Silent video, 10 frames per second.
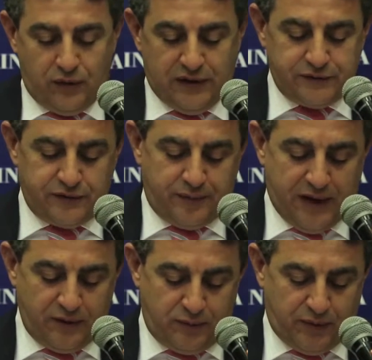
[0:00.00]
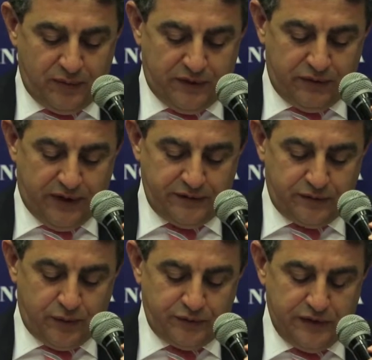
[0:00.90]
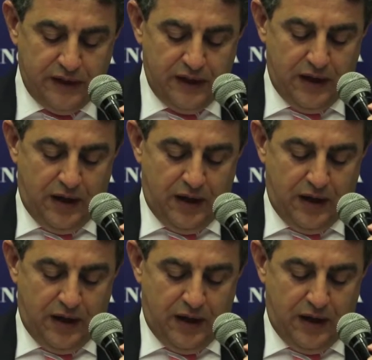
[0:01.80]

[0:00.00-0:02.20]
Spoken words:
colleagues on the panel will probably raise those.